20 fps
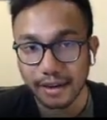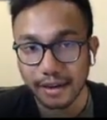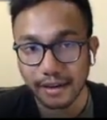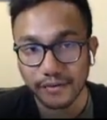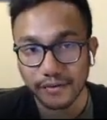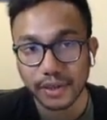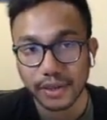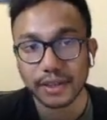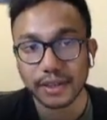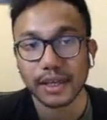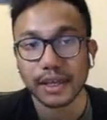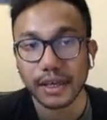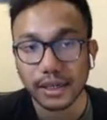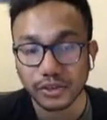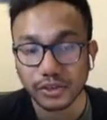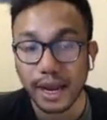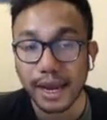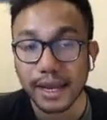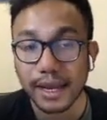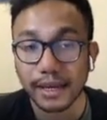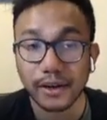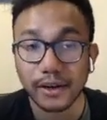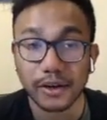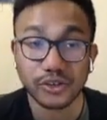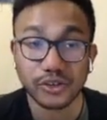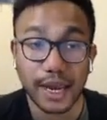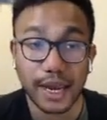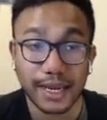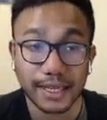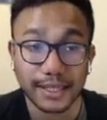Feel like a dragon on
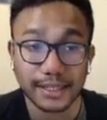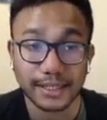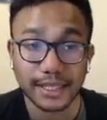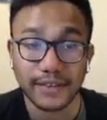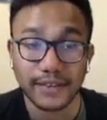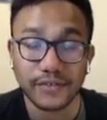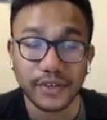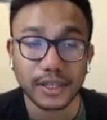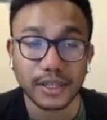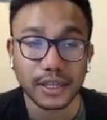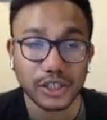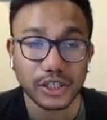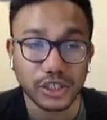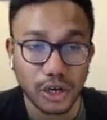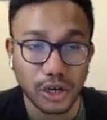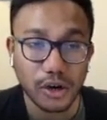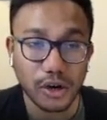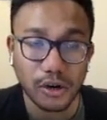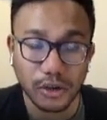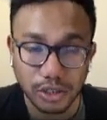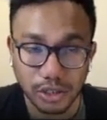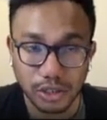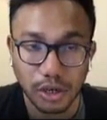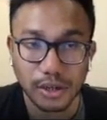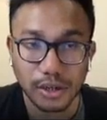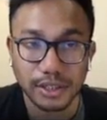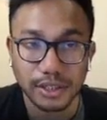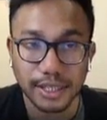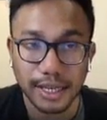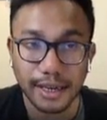Dragon's Den. Feel like a shark on
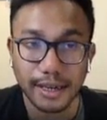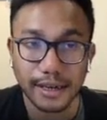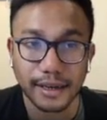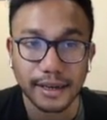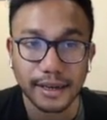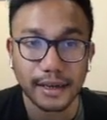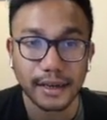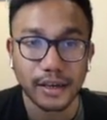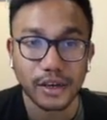Shark's Tank.